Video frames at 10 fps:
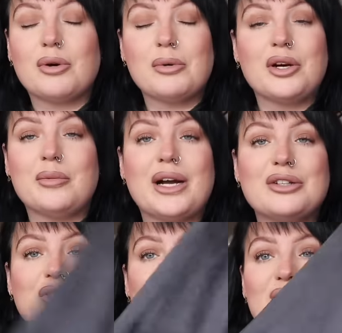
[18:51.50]
what are we on about?
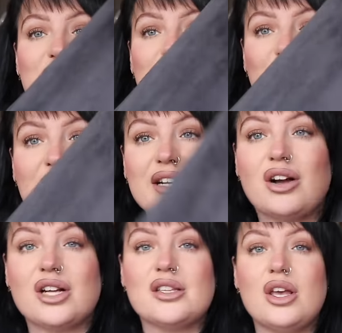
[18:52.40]
Trousers, really
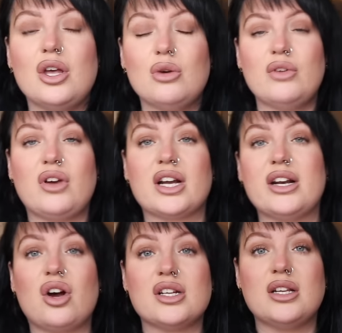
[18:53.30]
nice. With like a
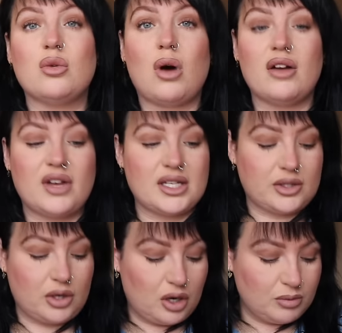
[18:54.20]
nice little white vest
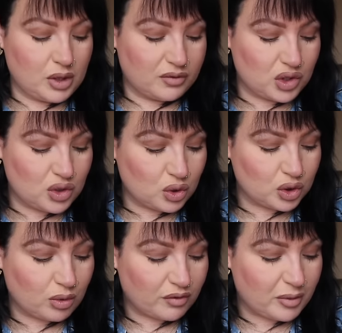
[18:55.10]
top. So I've just
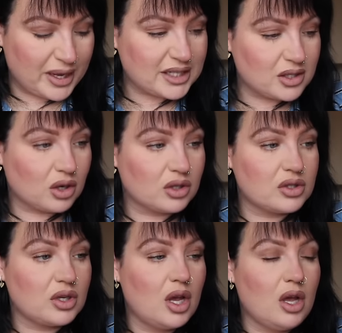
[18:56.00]
ordered one from
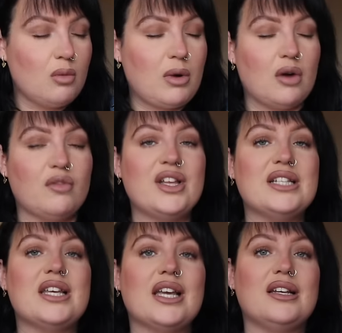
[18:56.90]
ASOS. Well,
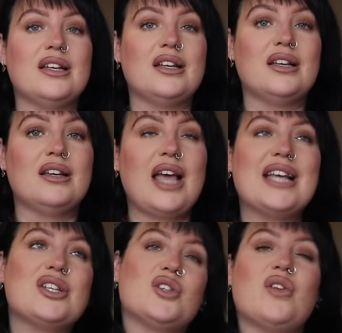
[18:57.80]
Vinted.
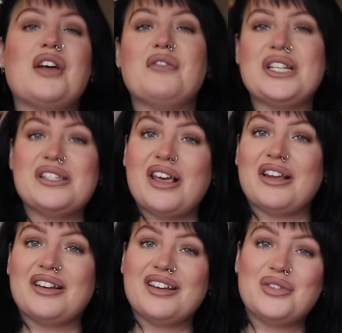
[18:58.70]
ASOS via
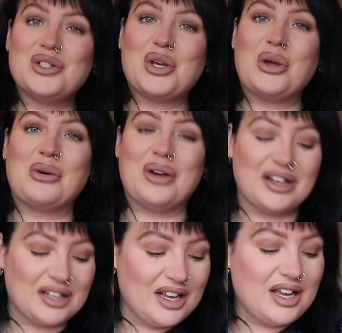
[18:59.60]
Vinted for
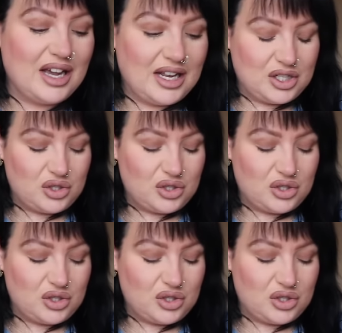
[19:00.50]
£2. And it's